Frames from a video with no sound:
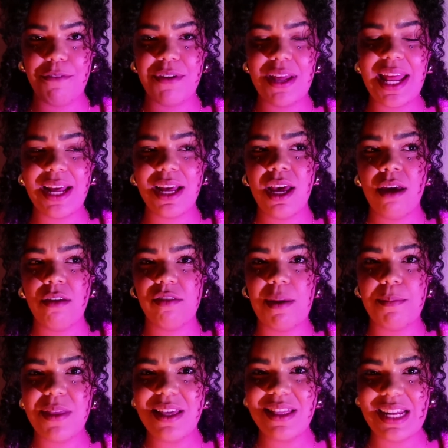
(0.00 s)
I feel like
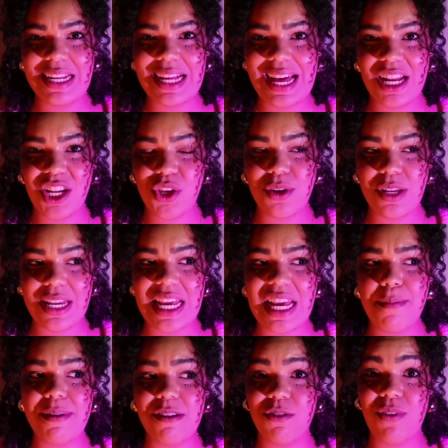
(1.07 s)
something that cut you
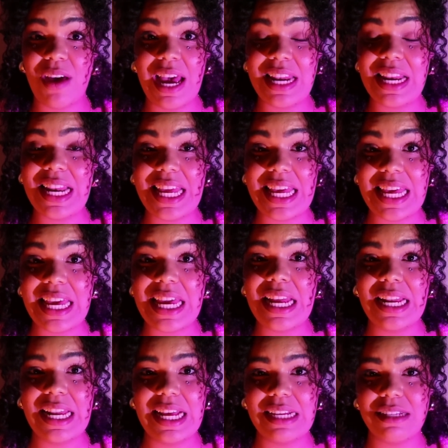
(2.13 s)
deep is finally
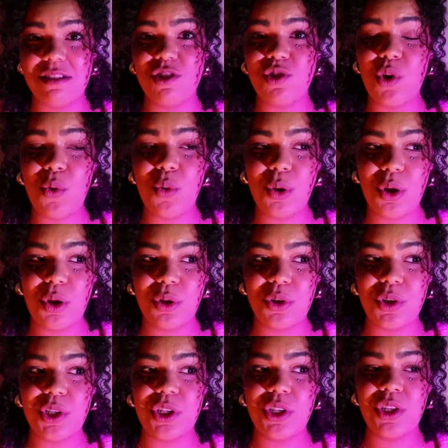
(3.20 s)
healing. It's no
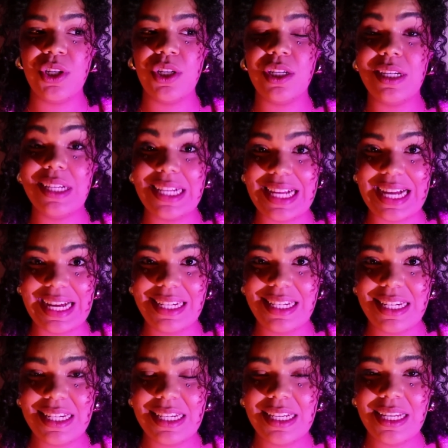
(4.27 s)
longer a
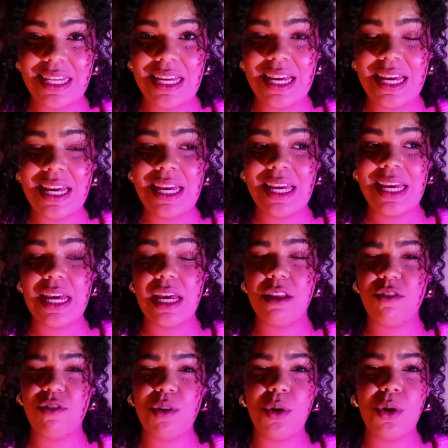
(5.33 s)
cut.
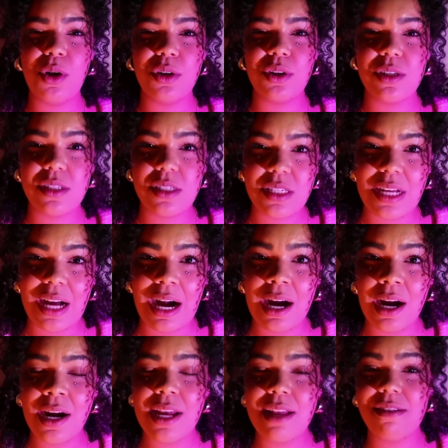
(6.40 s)
It's no longer a
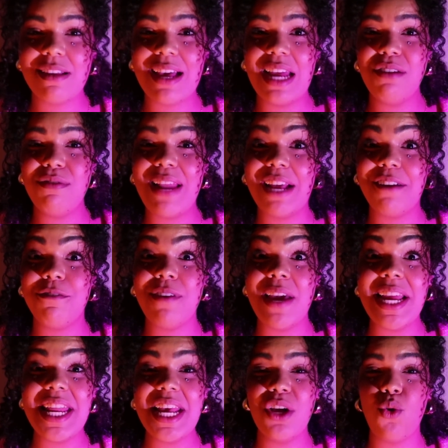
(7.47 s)
scar. It's kind of like
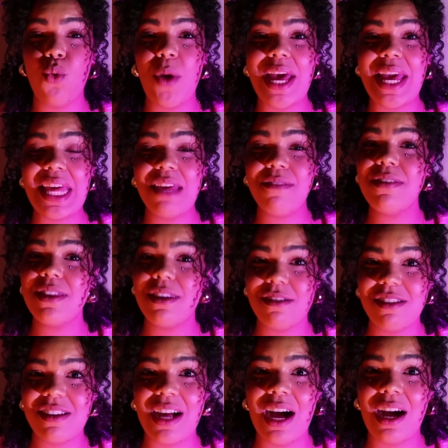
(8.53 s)
fading away. Even the
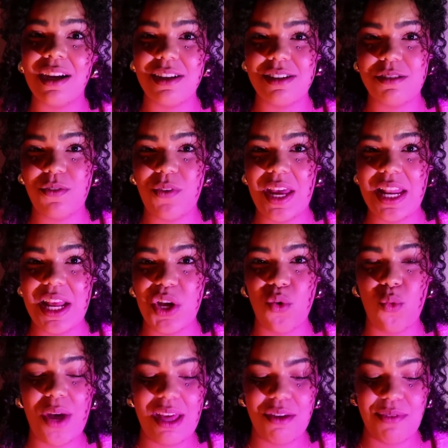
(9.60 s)
scar is fading
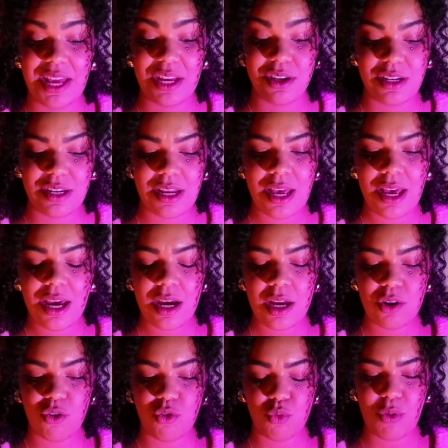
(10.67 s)
away. If I could
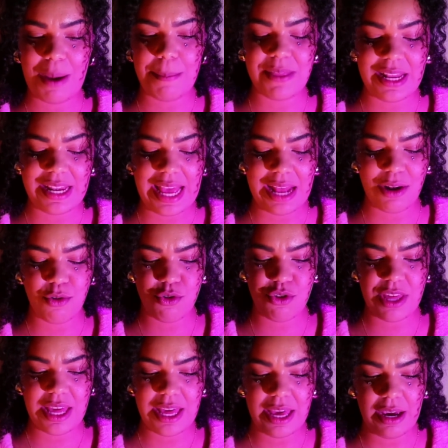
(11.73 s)
describe that
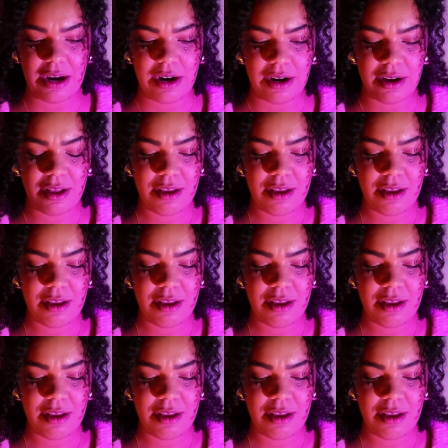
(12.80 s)
energy here.